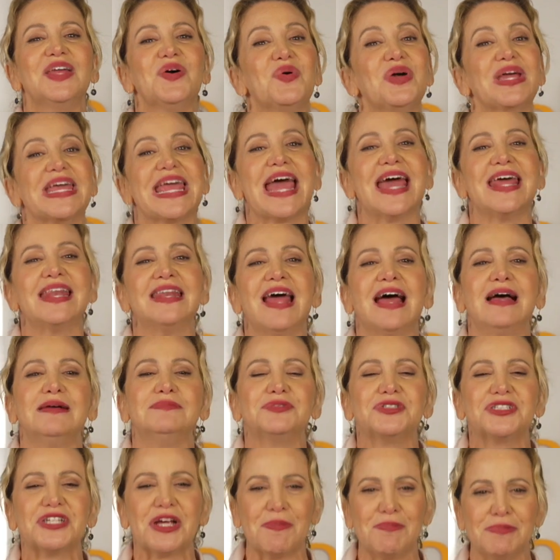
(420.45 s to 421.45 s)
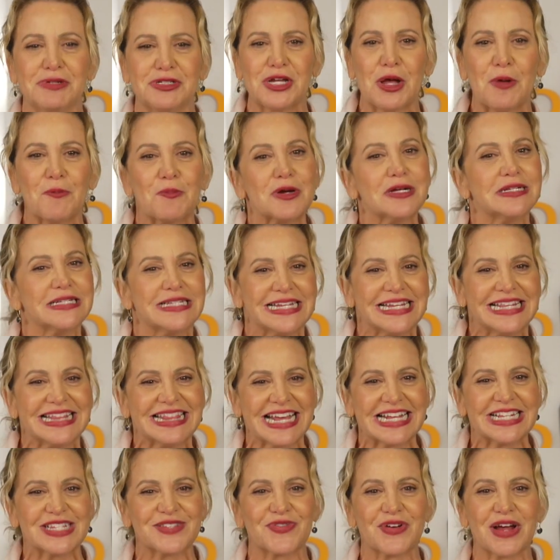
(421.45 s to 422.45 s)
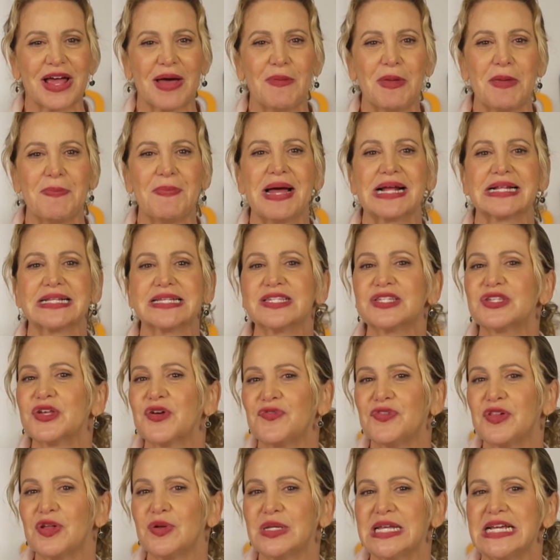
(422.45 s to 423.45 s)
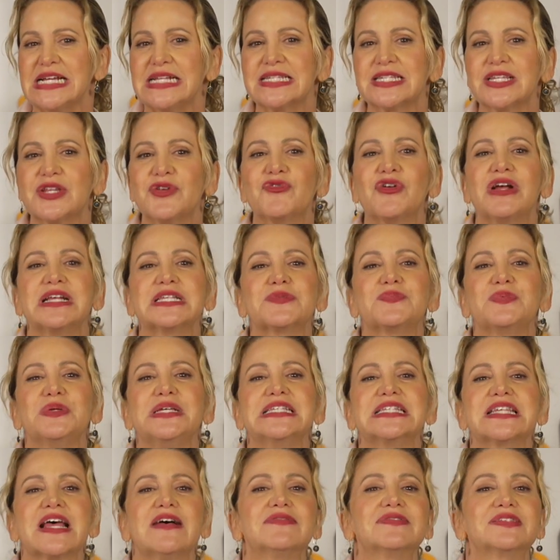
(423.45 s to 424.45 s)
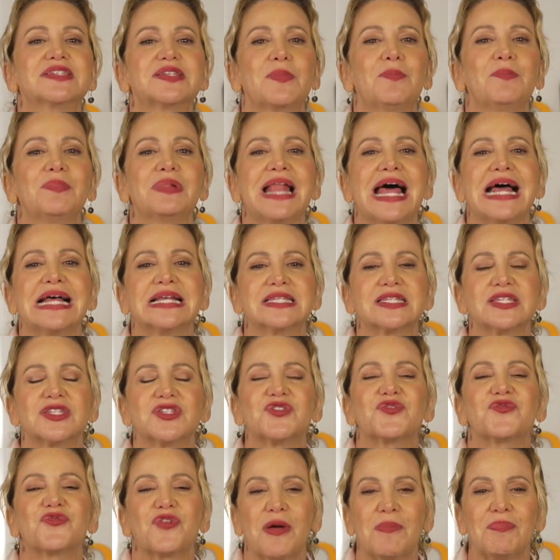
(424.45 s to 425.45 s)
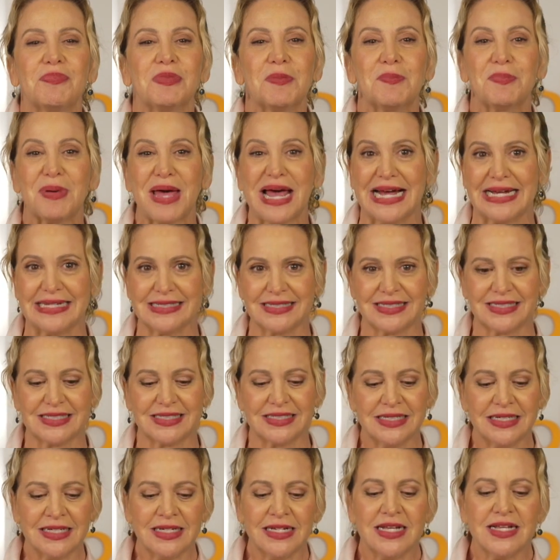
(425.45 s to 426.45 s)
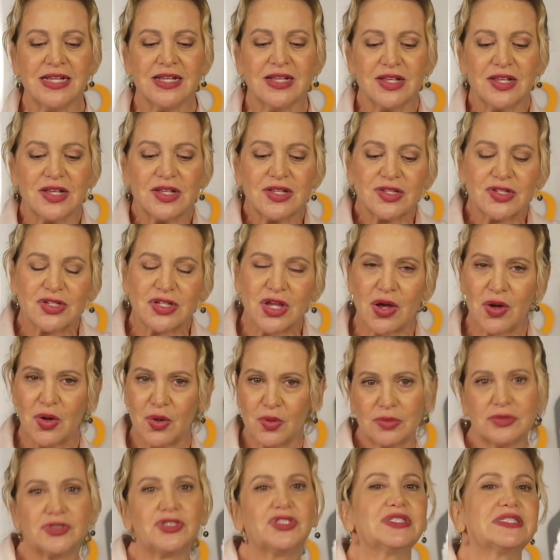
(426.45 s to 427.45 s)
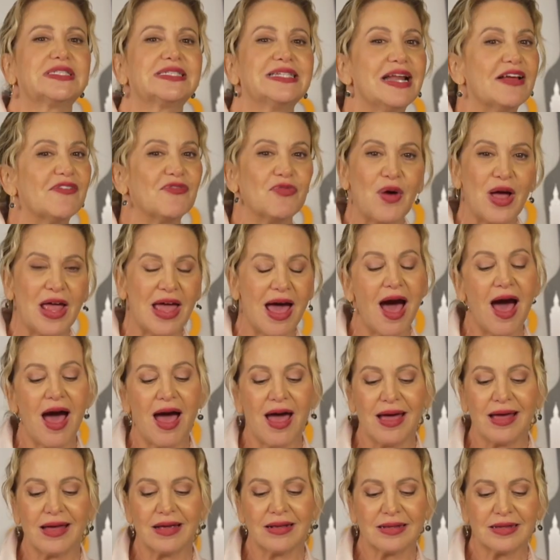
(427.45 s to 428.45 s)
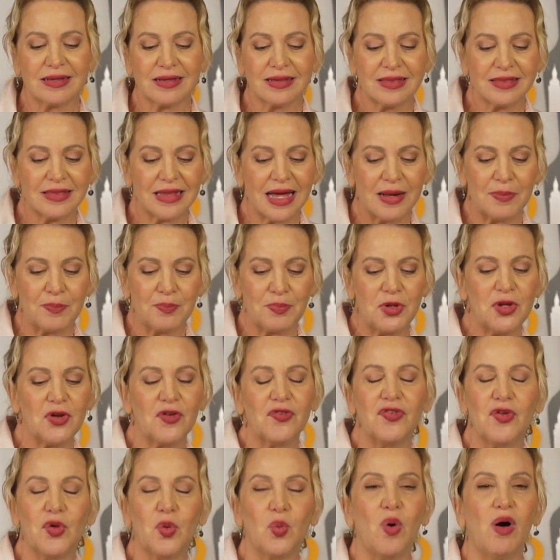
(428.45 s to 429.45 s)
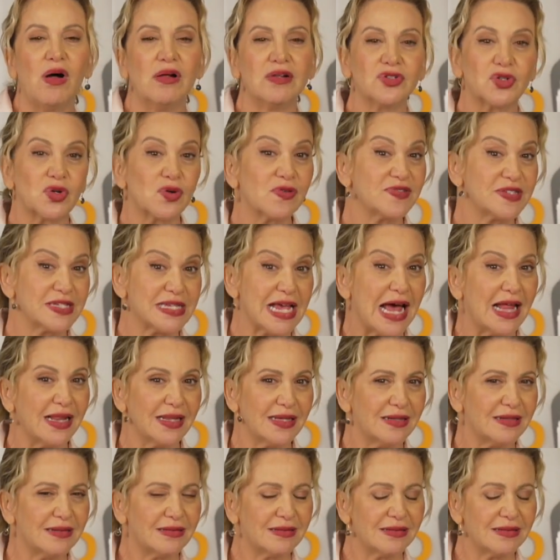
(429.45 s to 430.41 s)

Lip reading: again, I'm Chef Michelle Bernstein. Thanks for coming back to SoFlo Tastes and Recipes of some blasts from the past. So, just an FYI, that beautiful Waldorf salad